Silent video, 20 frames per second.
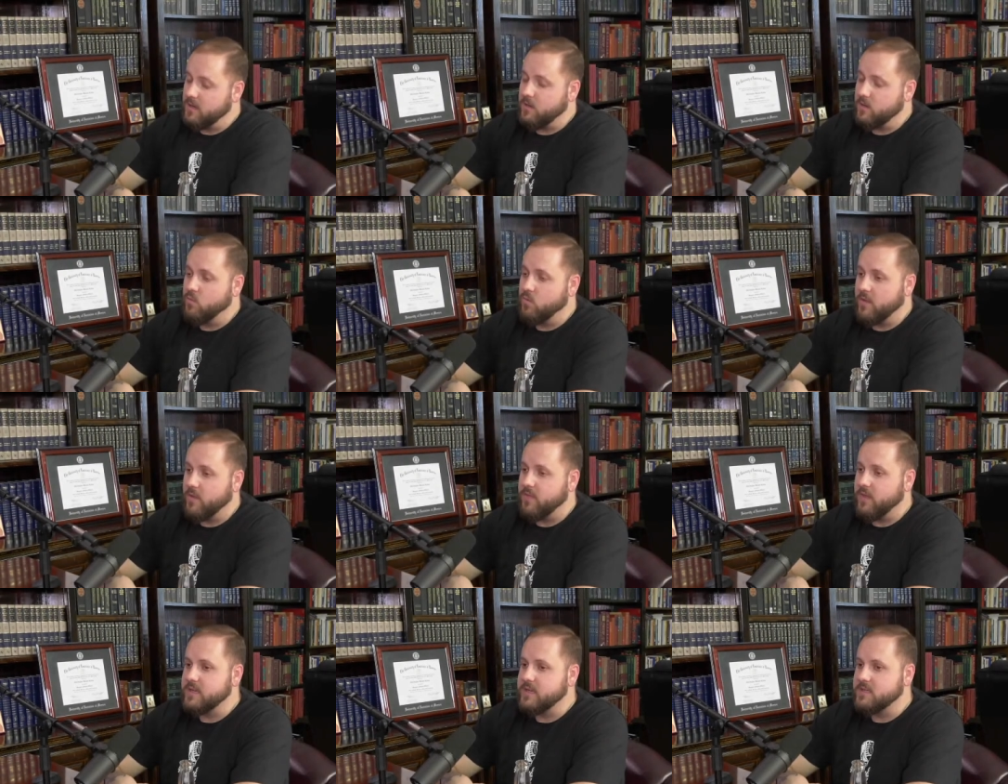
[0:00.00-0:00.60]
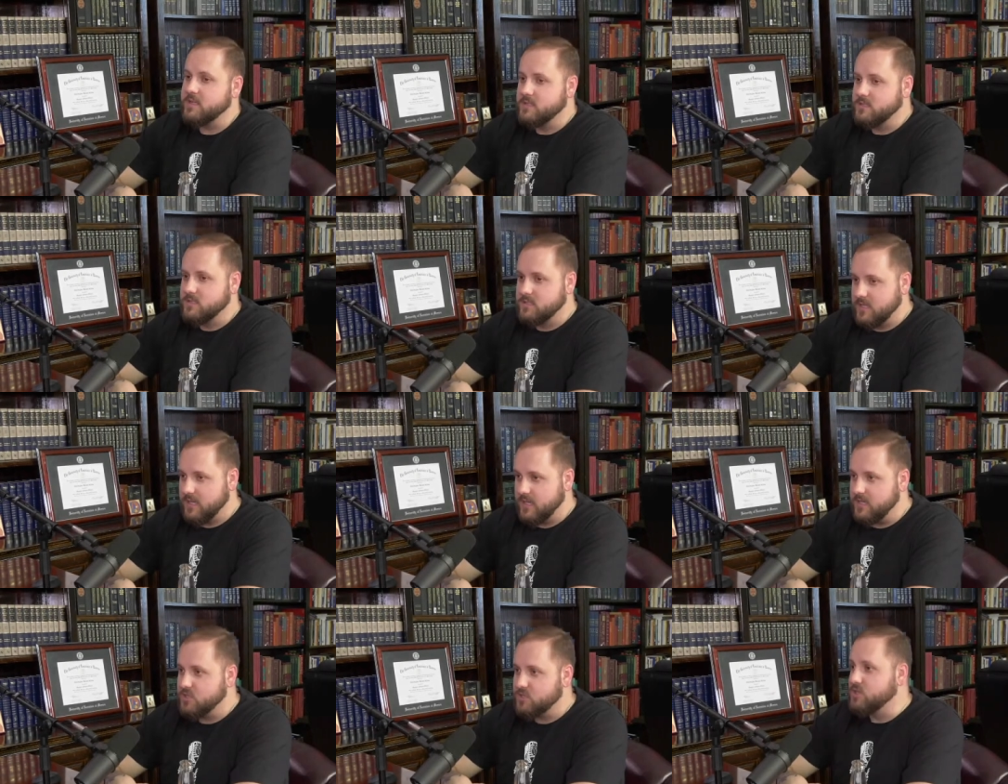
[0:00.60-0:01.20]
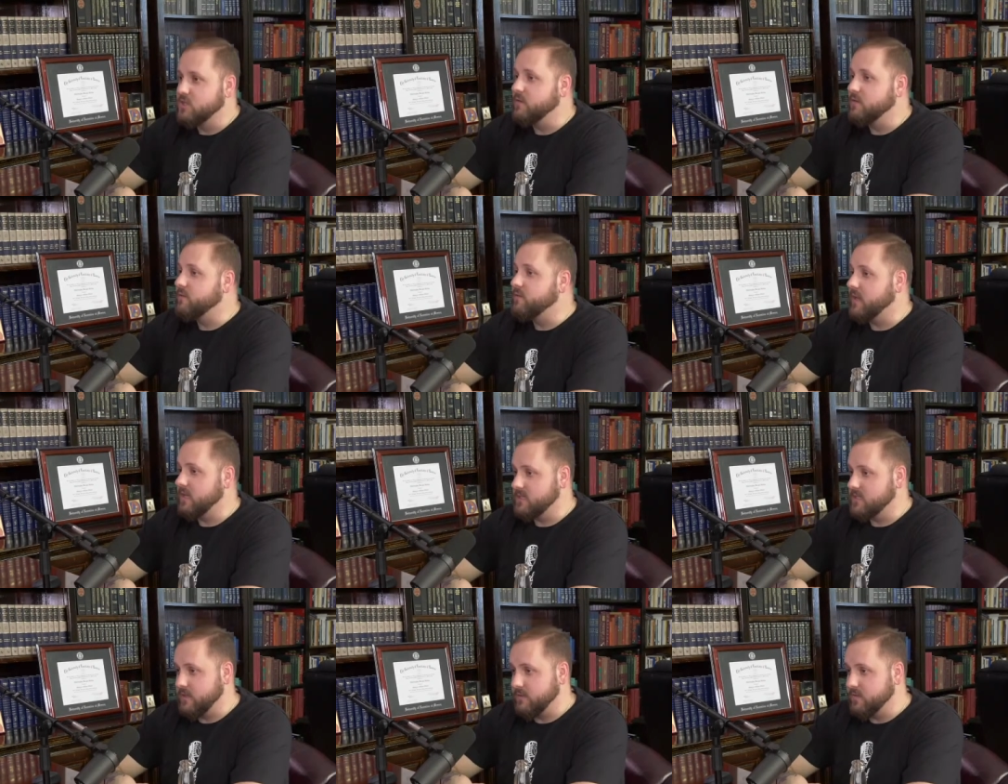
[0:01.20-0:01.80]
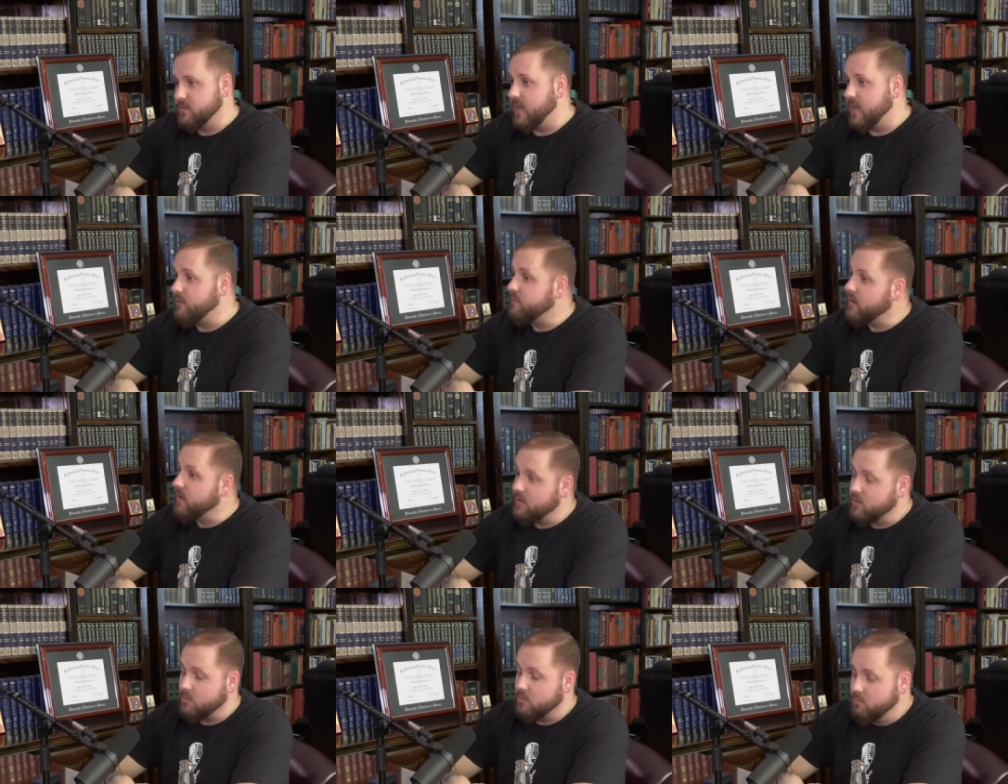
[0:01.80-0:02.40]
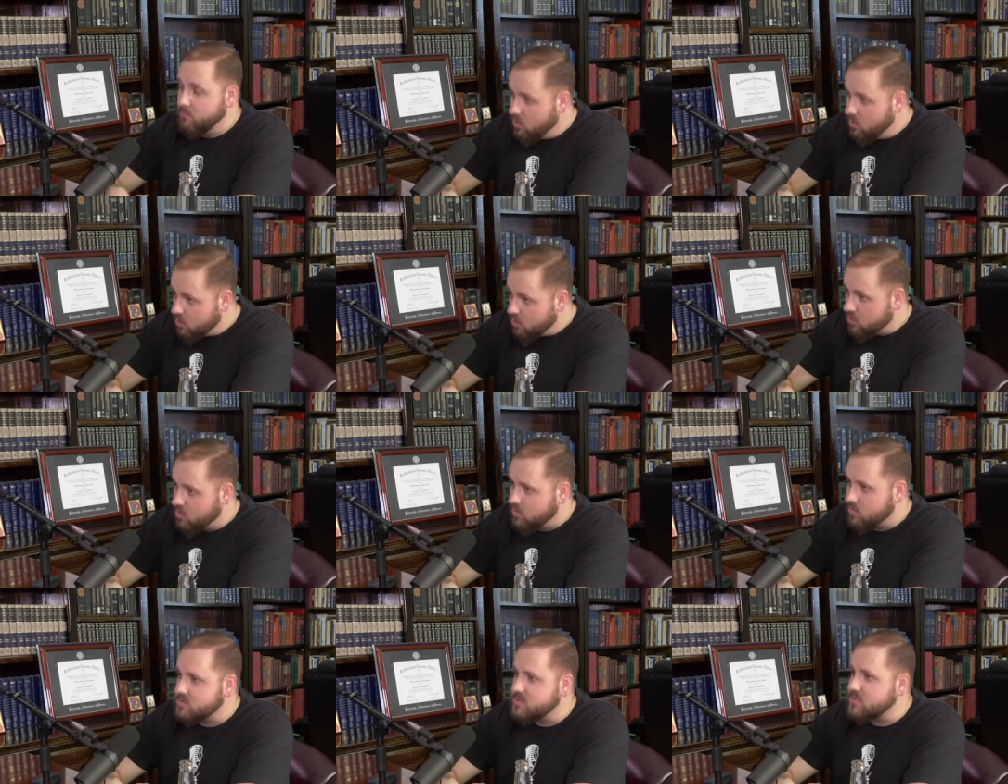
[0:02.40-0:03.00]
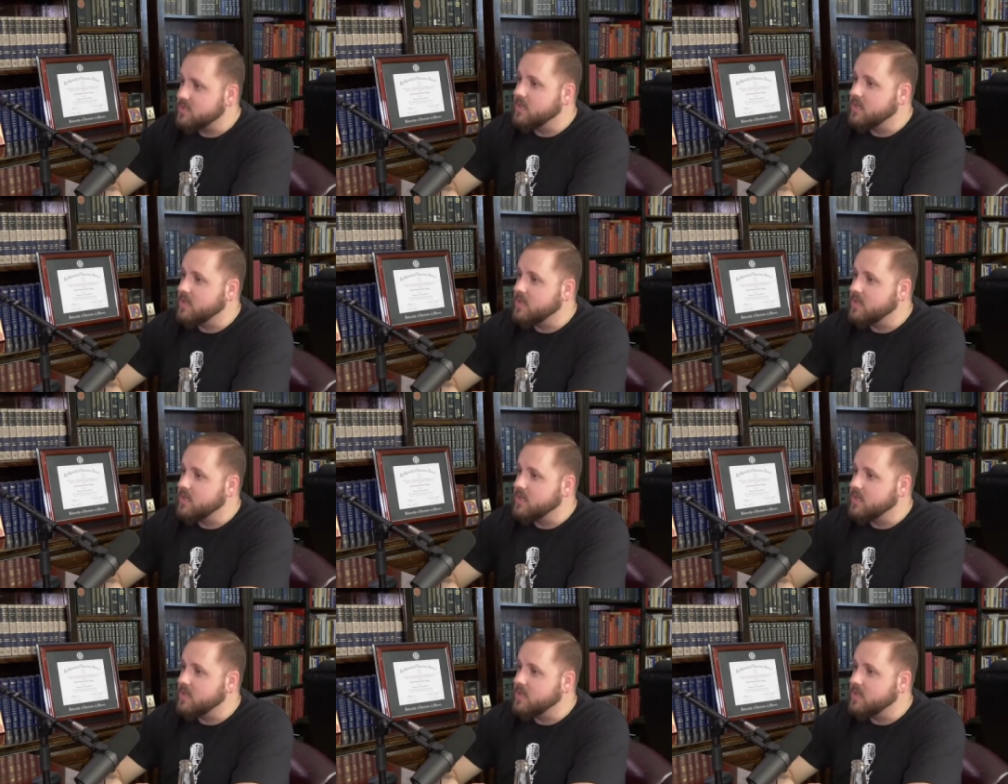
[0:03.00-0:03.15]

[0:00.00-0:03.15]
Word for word: what they teach definitively on faith and morals right.